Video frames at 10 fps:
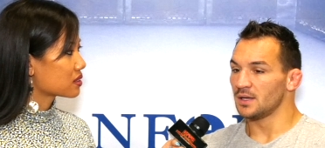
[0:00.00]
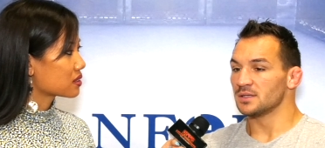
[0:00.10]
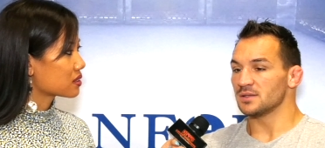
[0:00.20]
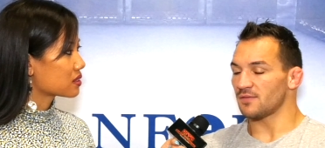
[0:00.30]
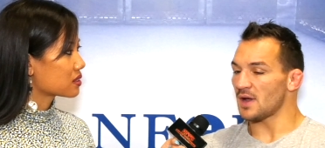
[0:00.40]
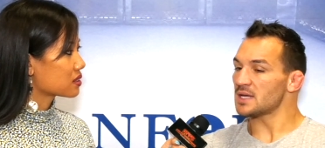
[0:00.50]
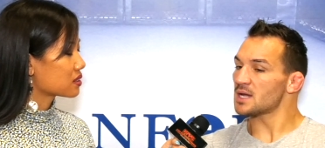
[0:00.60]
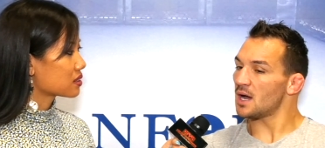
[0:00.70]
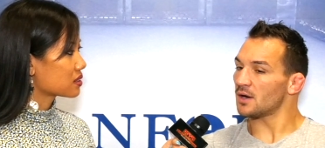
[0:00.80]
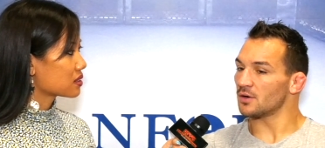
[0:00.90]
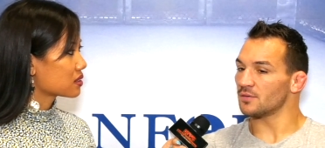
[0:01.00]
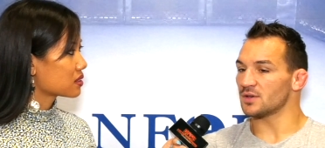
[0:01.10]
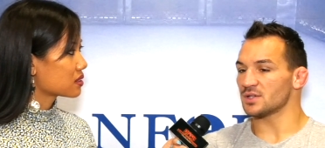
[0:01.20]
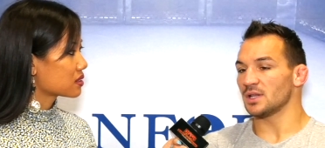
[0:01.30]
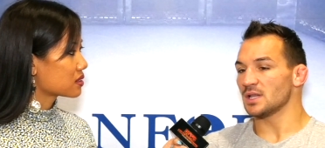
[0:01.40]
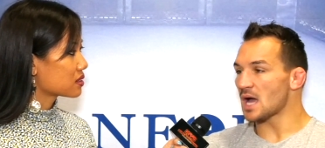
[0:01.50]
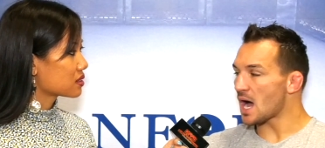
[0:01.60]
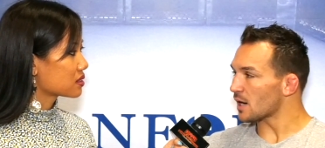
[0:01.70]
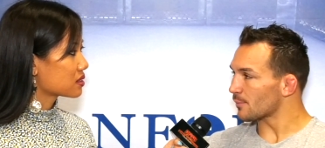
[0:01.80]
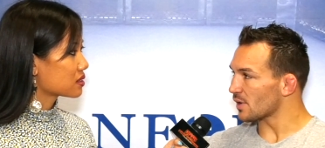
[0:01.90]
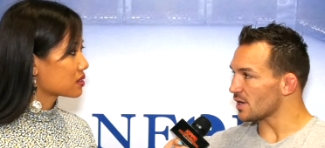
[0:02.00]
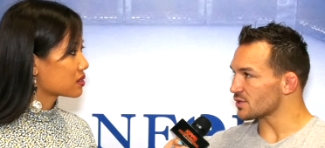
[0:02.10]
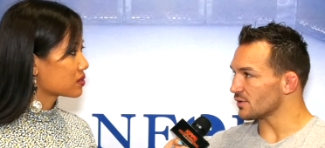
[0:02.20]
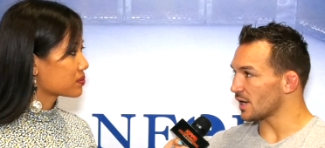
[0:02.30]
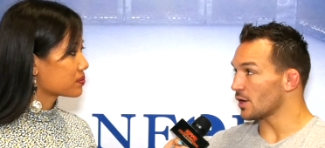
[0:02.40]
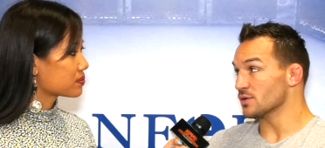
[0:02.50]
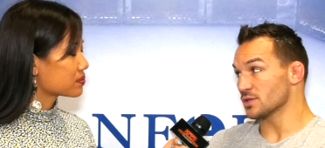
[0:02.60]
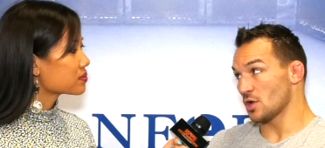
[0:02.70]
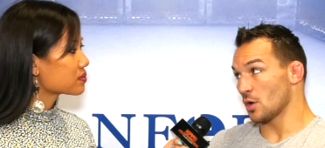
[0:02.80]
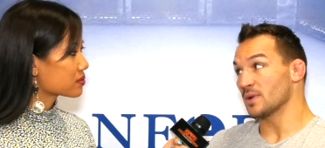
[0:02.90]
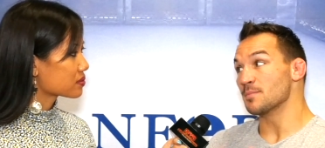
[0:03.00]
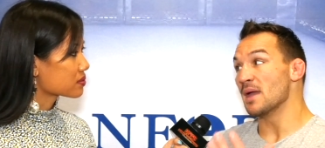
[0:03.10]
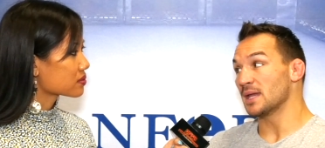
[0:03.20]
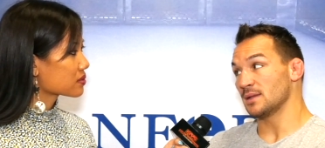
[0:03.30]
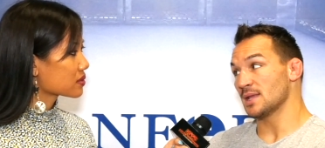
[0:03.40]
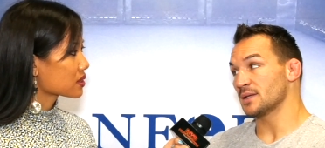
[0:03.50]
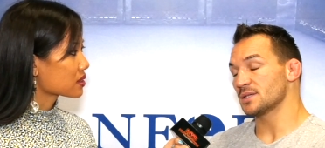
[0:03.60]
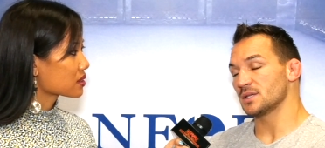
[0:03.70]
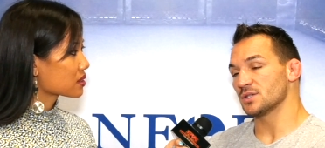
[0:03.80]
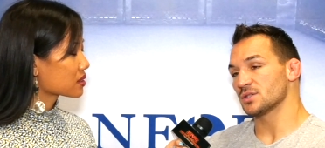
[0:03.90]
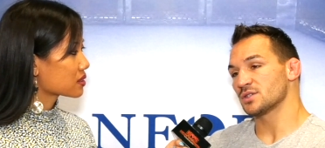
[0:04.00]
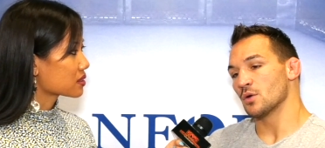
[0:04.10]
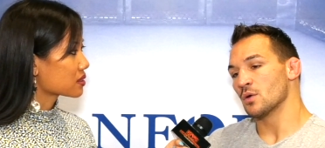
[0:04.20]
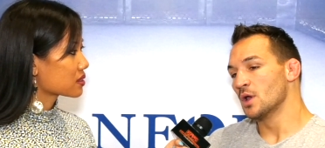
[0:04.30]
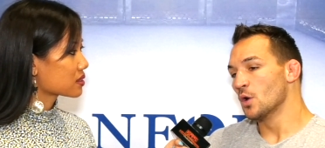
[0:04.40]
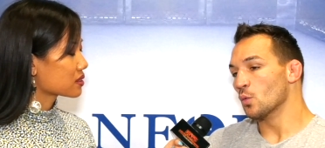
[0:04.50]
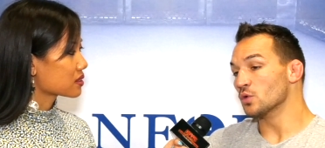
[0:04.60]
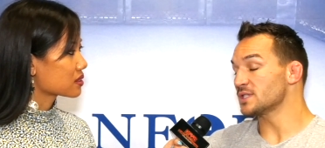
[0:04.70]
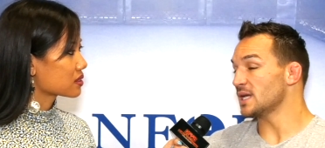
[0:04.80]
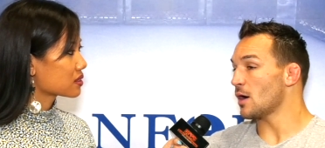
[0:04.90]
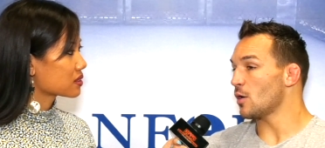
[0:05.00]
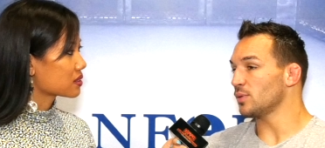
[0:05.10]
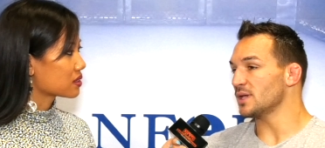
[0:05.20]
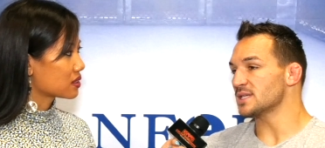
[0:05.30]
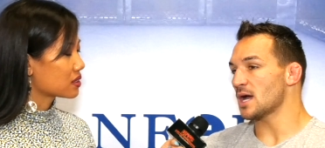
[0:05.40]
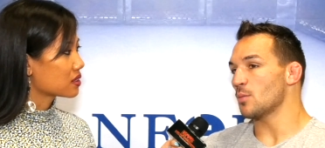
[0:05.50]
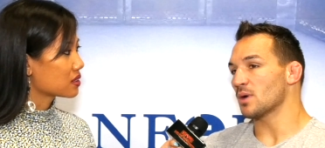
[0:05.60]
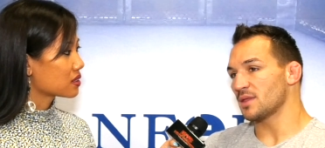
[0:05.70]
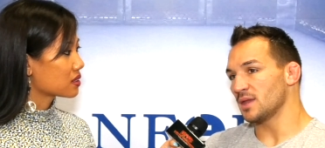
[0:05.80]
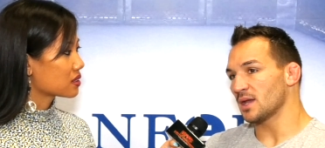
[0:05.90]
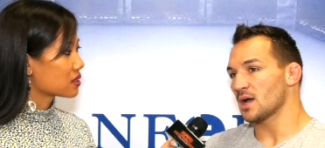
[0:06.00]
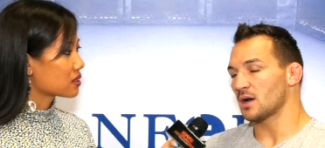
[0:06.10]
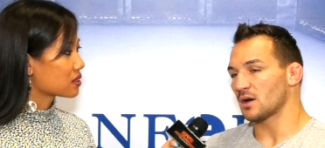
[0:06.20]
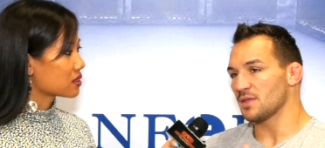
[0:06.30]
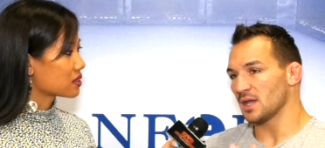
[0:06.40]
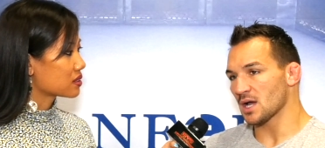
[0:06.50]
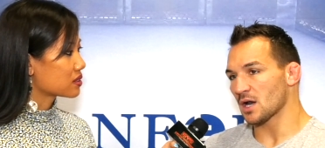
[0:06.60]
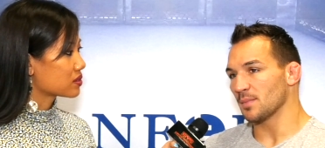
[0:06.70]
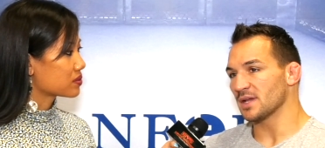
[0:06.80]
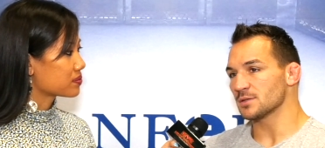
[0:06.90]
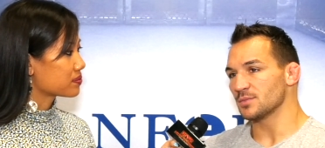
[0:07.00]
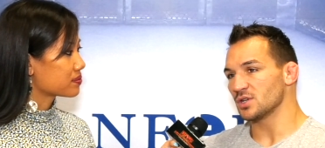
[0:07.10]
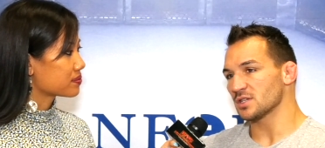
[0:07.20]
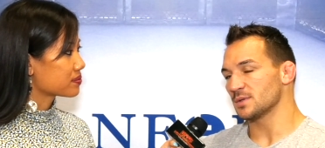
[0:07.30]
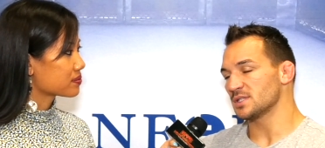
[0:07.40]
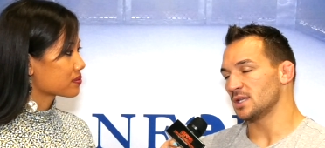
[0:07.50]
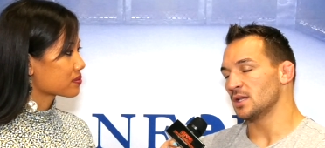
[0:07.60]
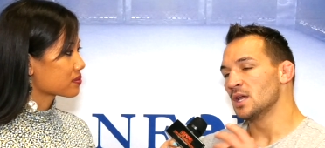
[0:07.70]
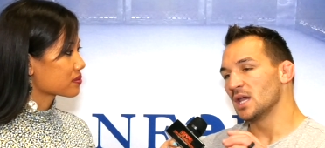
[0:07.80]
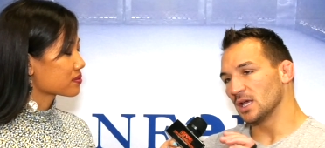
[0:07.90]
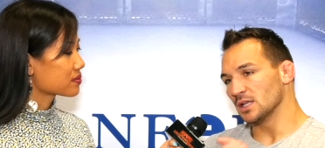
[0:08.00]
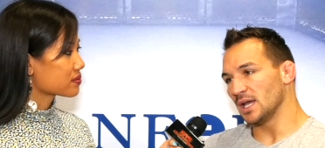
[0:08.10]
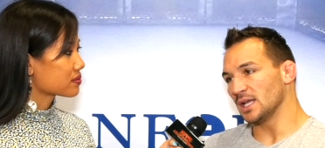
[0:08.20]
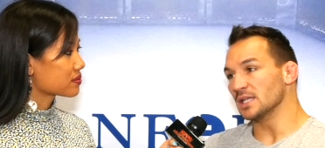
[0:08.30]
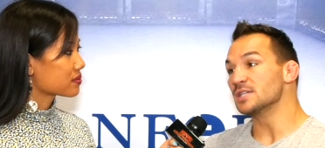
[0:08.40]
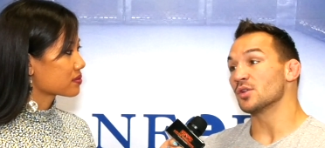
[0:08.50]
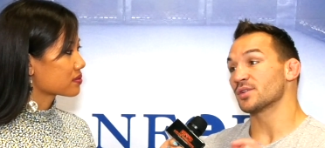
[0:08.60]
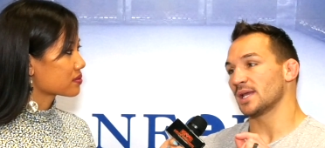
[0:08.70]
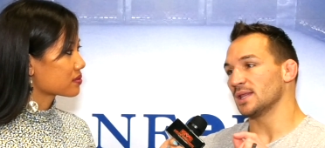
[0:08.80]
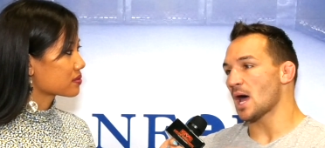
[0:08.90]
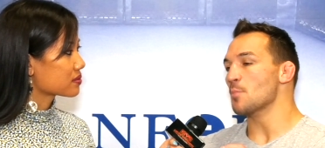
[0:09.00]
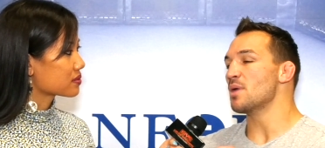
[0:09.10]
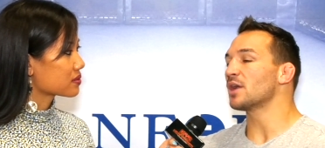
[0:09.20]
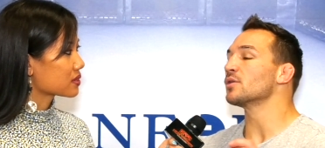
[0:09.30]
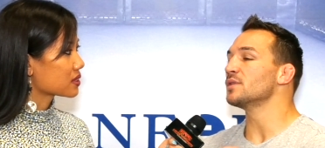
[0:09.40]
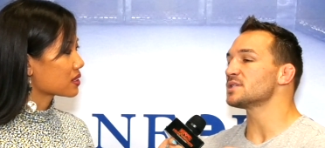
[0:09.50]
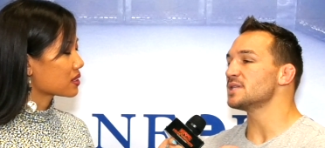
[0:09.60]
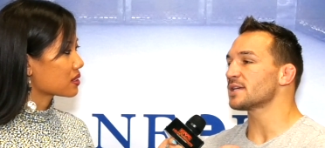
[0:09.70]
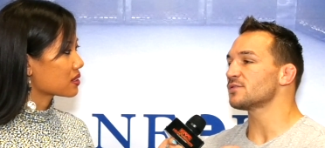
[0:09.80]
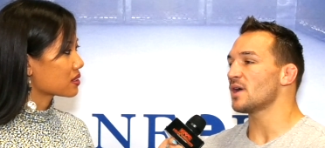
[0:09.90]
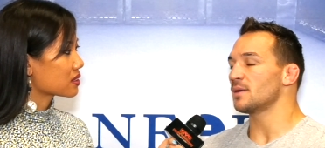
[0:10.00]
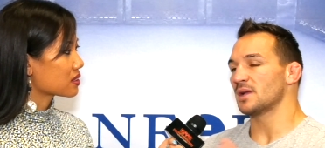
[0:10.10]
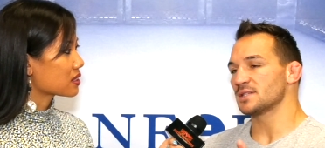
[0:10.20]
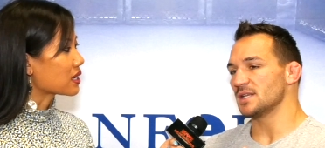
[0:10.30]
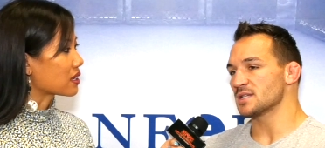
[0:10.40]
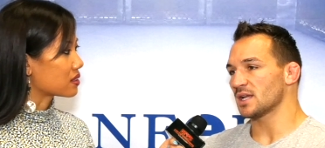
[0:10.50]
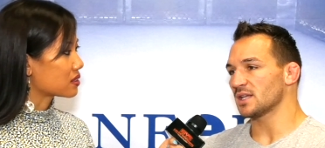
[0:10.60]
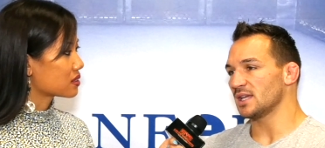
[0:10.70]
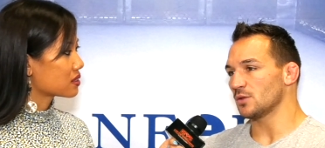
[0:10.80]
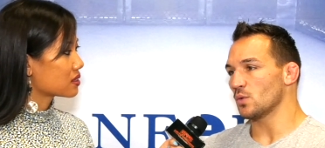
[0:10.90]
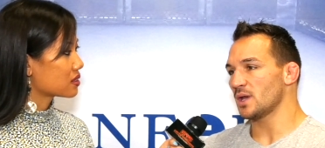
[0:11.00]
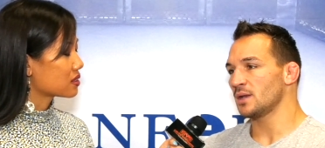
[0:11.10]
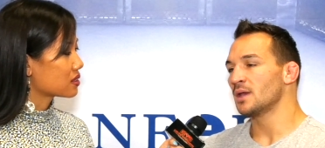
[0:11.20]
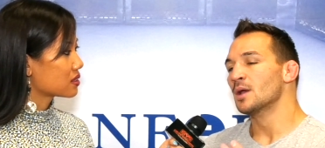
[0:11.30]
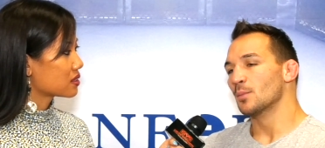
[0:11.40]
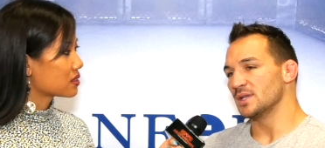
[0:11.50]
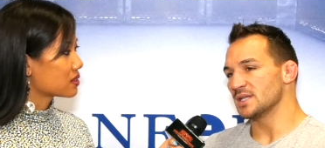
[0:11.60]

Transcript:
Speaker 1: to fight Conor. There's a lot of pressure that goes along with making that decision. So we'll see how it plays out, but I think Conor makes some adjustments and at least looks a lot better in this next fight. I'm not saying he's going to get the win, but